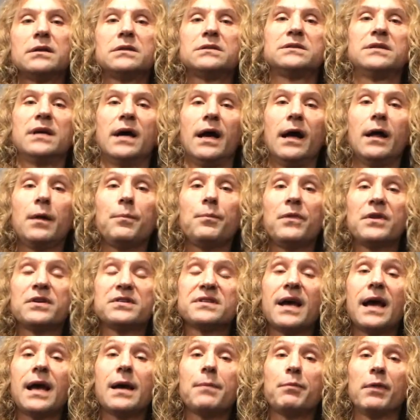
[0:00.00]
To help this
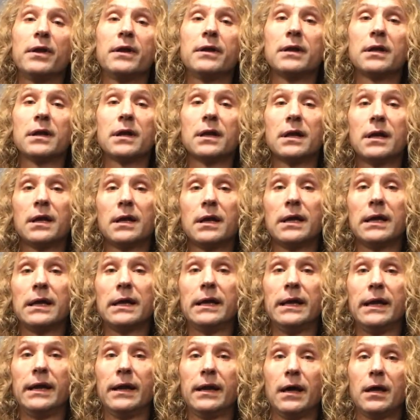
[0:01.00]
happen,
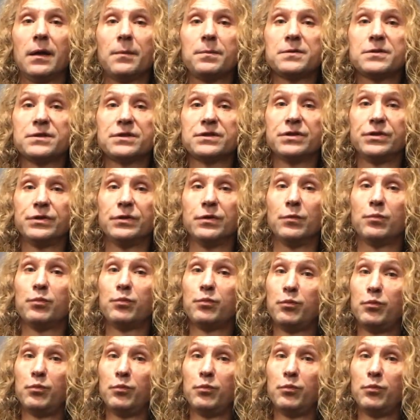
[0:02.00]
it helps to